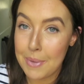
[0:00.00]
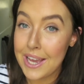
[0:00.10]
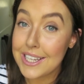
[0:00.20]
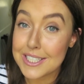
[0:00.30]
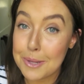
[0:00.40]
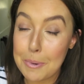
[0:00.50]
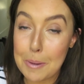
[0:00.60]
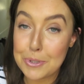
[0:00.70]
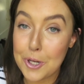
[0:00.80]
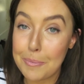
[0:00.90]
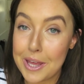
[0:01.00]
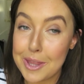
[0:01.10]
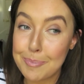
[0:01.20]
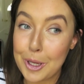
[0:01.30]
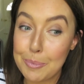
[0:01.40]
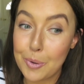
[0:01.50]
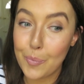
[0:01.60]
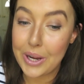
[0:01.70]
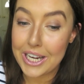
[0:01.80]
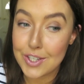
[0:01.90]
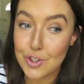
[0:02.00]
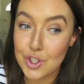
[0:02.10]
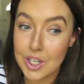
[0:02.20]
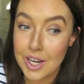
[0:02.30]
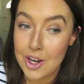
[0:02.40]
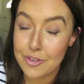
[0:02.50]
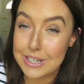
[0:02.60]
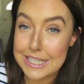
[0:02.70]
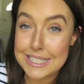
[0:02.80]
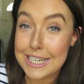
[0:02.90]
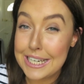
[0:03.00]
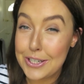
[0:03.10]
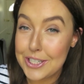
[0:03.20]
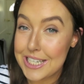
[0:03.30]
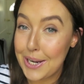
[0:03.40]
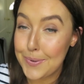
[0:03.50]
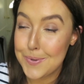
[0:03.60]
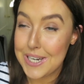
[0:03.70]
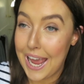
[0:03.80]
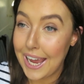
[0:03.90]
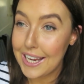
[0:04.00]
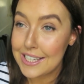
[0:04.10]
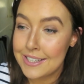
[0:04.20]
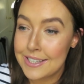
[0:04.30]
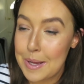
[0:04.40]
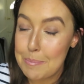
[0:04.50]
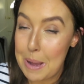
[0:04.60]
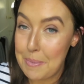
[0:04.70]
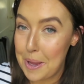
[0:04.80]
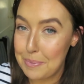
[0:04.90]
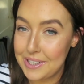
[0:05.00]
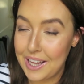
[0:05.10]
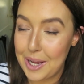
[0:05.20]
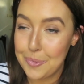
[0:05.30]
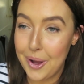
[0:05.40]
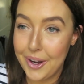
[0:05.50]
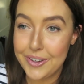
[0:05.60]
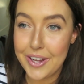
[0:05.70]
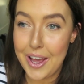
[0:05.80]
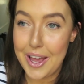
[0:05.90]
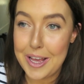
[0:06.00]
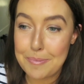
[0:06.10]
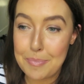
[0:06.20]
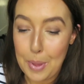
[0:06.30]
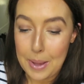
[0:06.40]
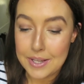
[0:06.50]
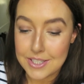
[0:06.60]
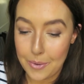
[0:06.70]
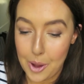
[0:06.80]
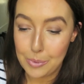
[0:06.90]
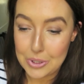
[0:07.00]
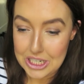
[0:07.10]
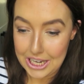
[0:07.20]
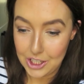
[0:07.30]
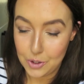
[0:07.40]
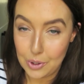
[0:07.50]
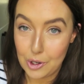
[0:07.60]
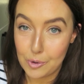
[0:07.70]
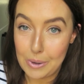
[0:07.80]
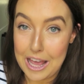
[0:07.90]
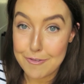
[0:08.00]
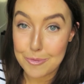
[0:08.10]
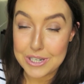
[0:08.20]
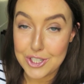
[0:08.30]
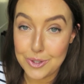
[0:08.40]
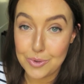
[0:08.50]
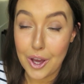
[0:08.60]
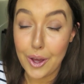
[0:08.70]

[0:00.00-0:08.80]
Mike is at the barbershop at the moment, which realistically could take all day, but I'm hoping that it won't, so I will take you along wherever we do go.